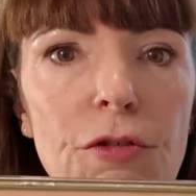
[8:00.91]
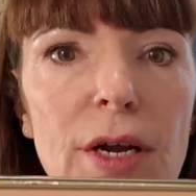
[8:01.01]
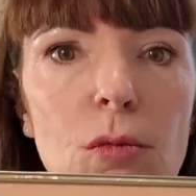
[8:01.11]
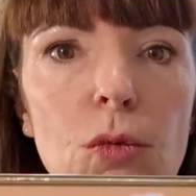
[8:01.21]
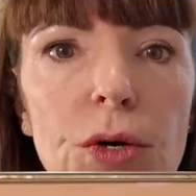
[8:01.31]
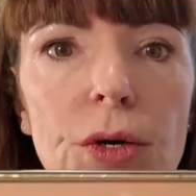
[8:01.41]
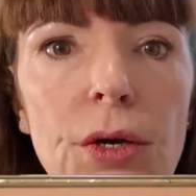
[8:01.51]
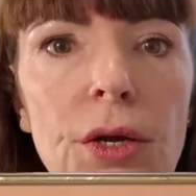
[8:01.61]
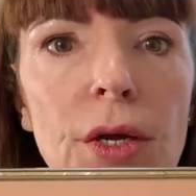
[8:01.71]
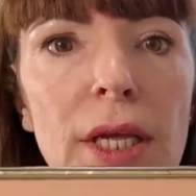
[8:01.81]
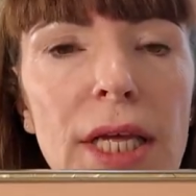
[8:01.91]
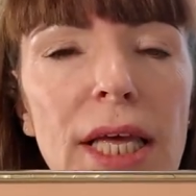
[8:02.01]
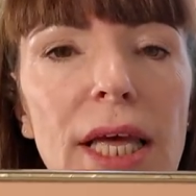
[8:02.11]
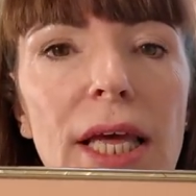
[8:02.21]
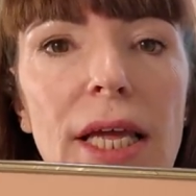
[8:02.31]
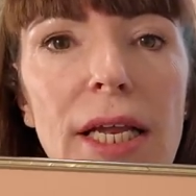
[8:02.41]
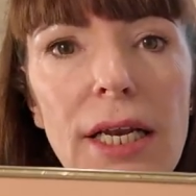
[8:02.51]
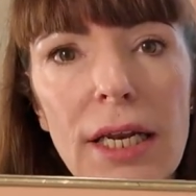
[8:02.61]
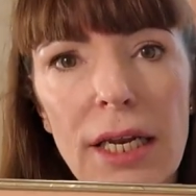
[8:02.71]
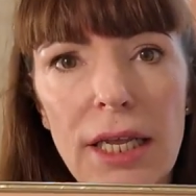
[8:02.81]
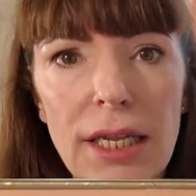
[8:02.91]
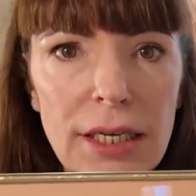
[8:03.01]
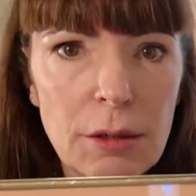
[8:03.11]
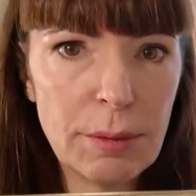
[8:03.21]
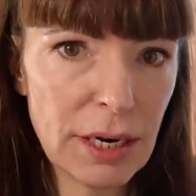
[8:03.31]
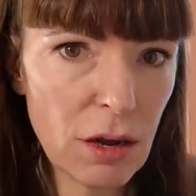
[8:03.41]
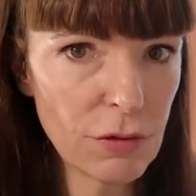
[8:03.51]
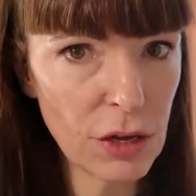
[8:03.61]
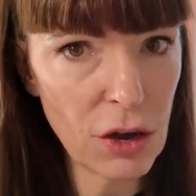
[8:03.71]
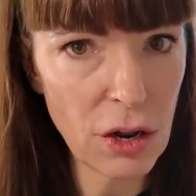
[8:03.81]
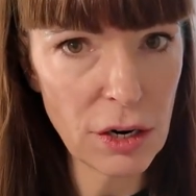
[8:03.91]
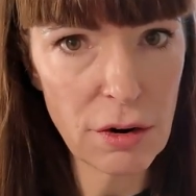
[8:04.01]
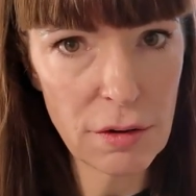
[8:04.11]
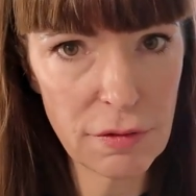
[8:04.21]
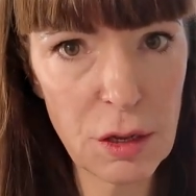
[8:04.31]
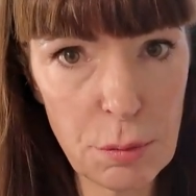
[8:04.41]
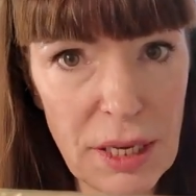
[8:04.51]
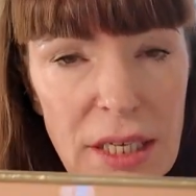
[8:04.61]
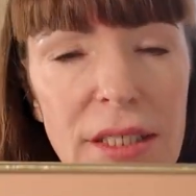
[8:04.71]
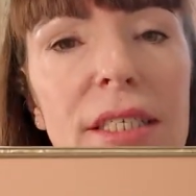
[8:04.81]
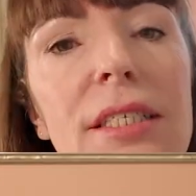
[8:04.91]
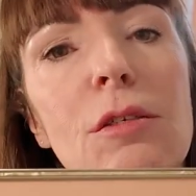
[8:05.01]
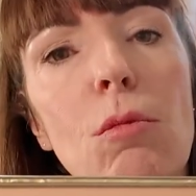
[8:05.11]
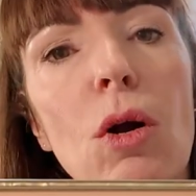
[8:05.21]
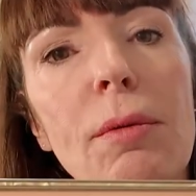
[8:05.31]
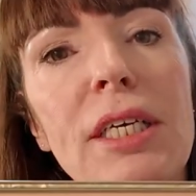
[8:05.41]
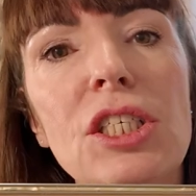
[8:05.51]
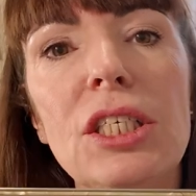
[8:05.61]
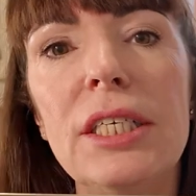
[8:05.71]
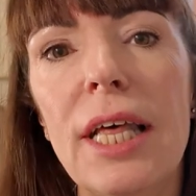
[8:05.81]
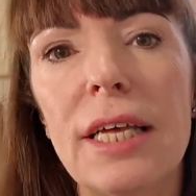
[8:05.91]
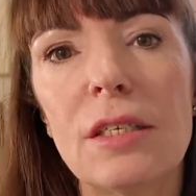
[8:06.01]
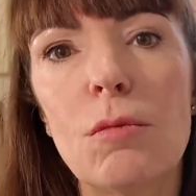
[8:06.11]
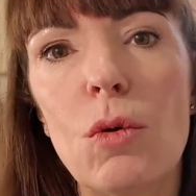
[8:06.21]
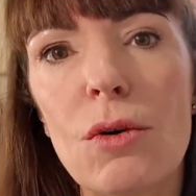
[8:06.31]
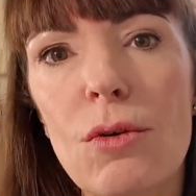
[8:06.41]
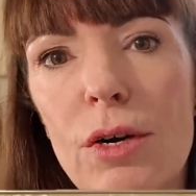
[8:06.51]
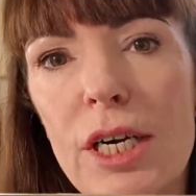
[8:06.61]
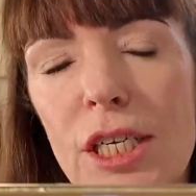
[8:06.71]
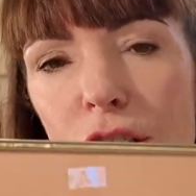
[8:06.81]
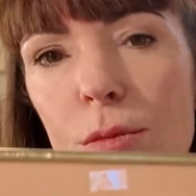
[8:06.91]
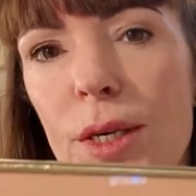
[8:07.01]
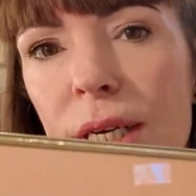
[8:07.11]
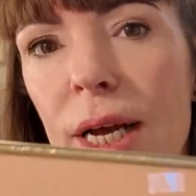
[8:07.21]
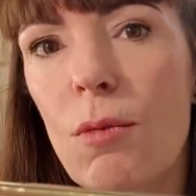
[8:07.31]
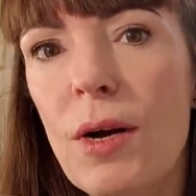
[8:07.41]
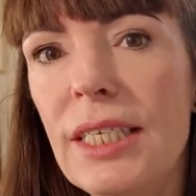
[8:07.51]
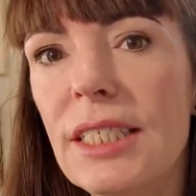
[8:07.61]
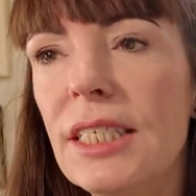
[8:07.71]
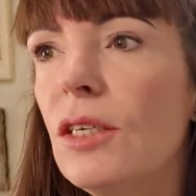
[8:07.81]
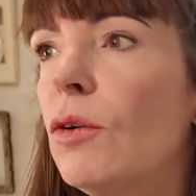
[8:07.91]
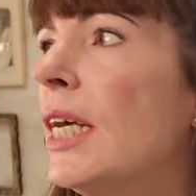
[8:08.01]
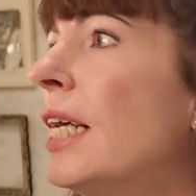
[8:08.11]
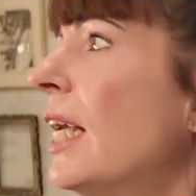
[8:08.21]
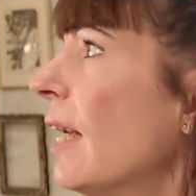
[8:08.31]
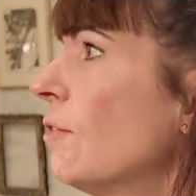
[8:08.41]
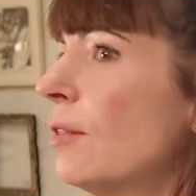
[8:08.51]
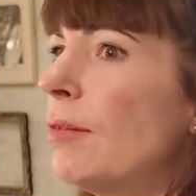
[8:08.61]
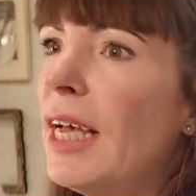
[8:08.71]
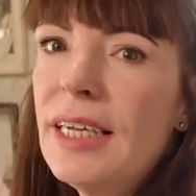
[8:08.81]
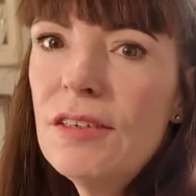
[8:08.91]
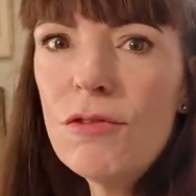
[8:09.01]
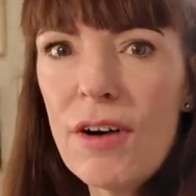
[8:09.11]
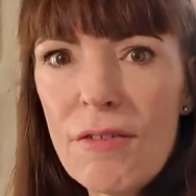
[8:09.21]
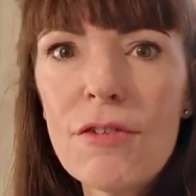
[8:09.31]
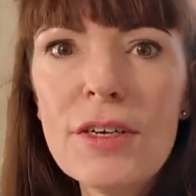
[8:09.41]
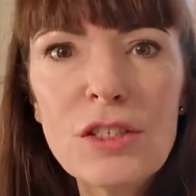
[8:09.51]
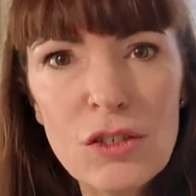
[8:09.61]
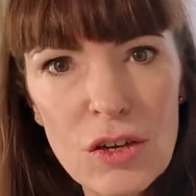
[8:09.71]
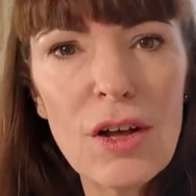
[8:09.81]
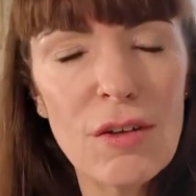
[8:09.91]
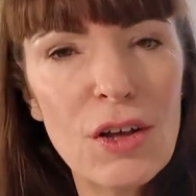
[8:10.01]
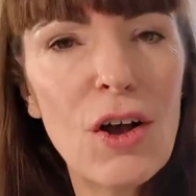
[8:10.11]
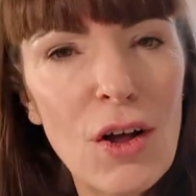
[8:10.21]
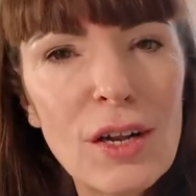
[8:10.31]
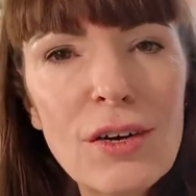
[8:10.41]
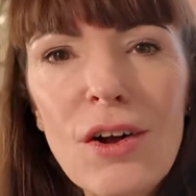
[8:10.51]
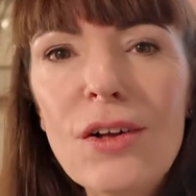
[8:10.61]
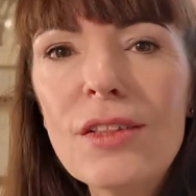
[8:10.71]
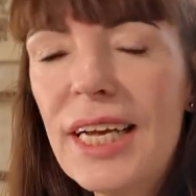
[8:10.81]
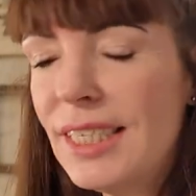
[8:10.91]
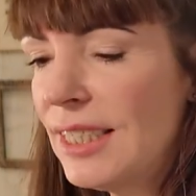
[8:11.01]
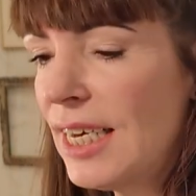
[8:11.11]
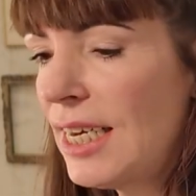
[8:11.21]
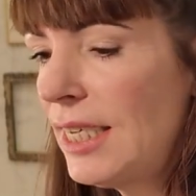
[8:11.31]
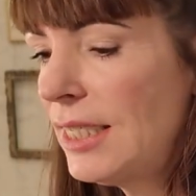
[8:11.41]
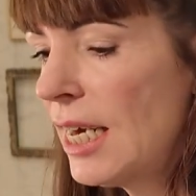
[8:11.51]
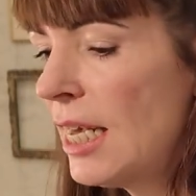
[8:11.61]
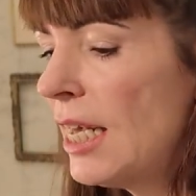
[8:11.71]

framework in a little bit of the color of this is more peachy, that's more orange, but I wanted to have some kind of reference of the color on that side,